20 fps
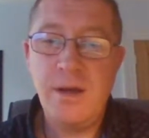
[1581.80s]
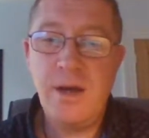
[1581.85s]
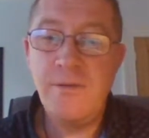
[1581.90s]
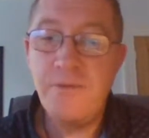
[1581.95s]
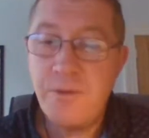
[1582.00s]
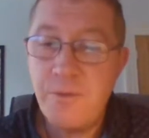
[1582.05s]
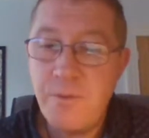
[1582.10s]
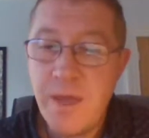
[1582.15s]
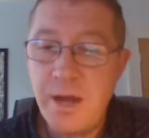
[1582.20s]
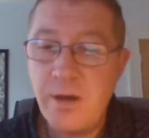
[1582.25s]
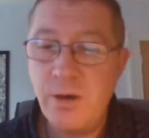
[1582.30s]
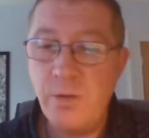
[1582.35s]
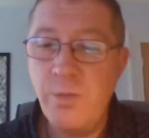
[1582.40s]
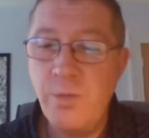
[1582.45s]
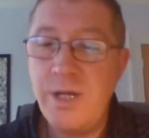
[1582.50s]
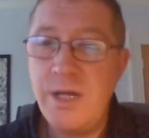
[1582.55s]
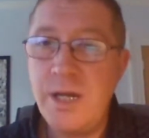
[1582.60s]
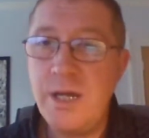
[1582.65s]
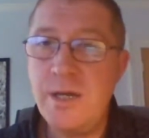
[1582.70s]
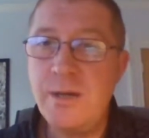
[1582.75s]
And from then on,
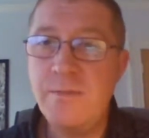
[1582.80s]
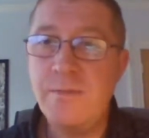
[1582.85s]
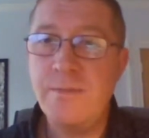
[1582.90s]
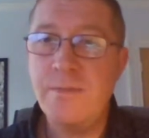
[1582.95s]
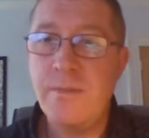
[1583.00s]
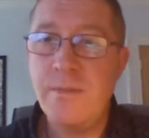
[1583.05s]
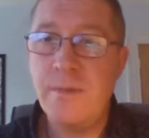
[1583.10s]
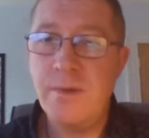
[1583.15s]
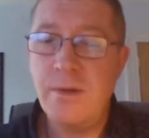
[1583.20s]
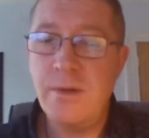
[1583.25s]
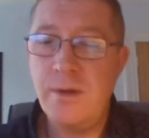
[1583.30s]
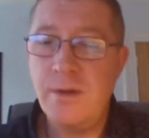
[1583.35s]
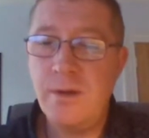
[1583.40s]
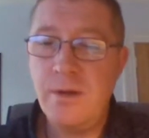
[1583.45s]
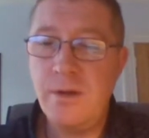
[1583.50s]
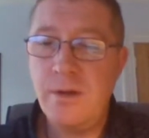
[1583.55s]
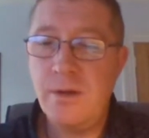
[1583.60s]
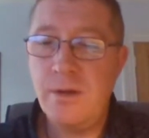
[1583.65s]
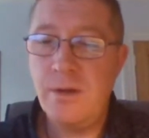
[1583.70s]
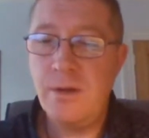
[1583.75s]
we did.
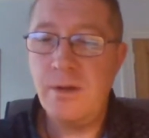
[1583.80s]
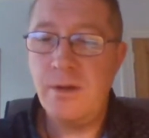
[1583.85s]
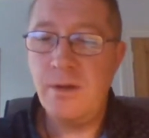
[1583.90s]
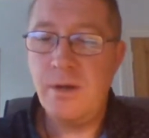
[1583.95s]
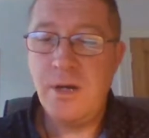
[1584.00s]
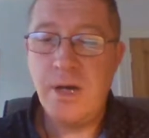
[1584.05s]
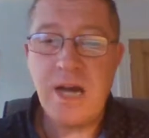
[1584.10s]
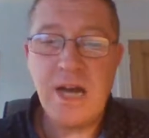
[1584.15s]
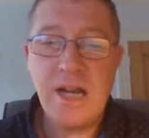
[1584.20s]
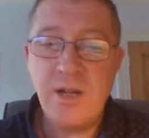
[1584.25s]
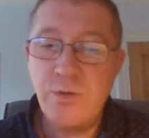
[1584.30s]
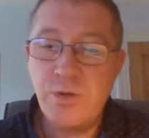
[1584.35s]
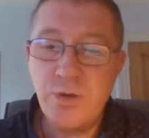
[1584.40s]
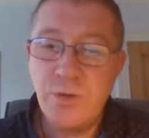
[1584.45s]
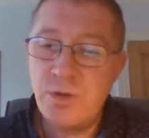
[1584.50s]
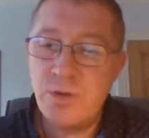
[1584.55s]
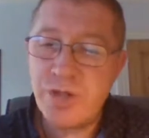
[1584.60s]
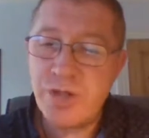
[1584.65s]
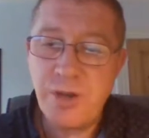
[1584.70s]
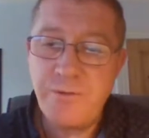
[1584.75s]
And it was
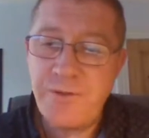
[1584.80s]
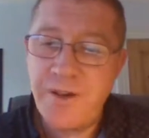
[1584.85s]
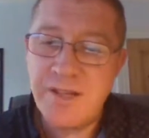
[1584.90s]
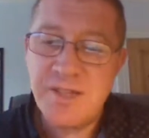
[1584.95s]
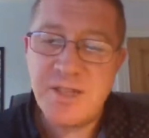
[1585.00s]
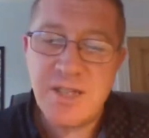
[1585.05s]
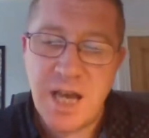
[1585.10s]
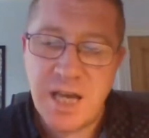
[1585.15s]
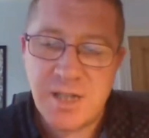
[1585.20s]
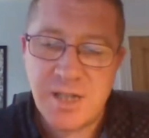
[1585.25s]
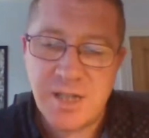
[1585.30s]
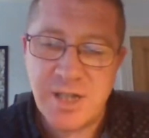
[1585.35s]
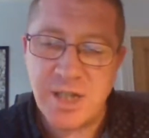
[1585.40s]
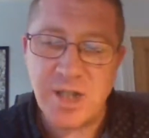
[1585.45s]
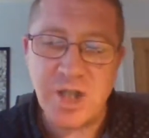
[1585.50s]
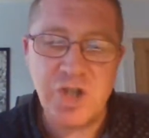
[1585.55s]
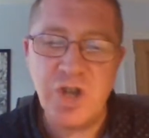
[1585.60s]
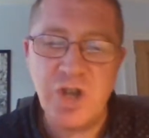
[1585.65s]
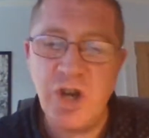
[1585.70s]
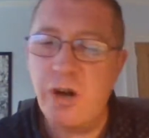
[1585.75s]
all so fantastic.
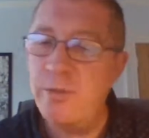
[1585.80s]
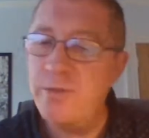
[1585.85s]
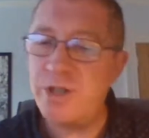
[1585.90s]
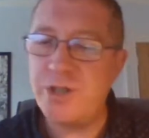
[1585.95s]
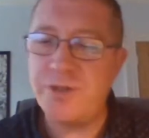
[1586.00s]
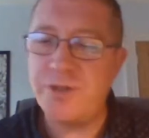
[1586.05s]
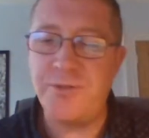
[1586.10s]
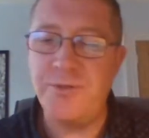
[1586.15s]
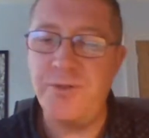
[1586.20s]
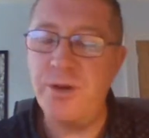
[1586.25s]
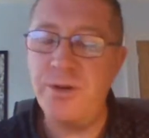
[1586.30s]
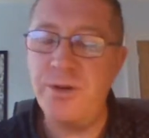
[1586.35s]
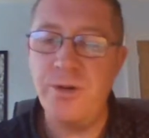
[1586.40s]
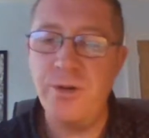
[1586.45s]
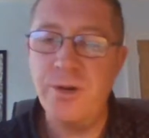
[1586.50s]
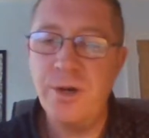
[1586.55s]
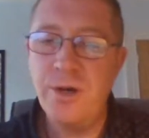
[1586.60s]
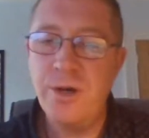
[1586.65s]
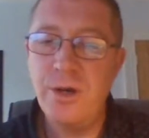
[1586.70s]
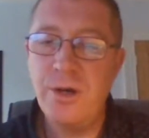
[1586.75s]
The time just
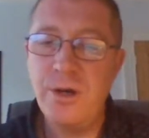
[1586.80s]
flew.